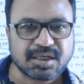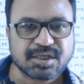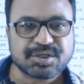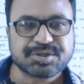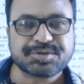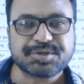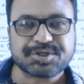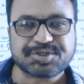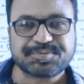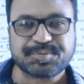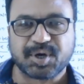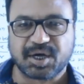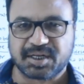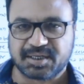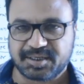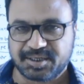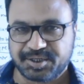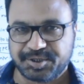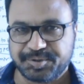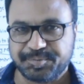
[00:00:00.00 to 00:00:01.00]
so
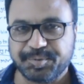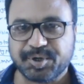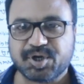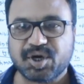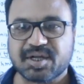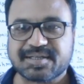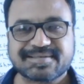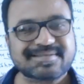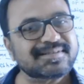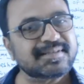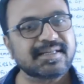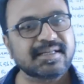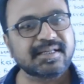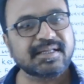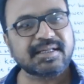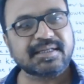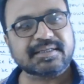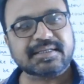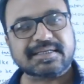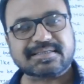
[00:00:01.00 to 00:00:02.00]
small,
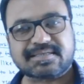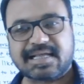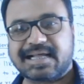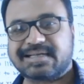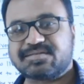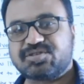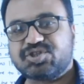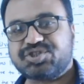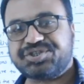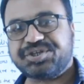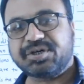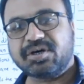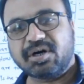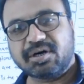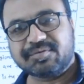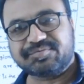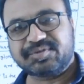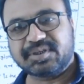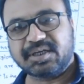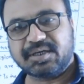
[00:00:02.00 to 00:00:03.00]
because the scarcity
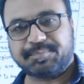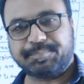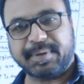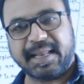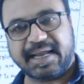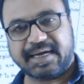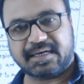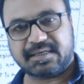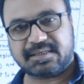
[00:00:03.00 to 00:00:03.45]
of the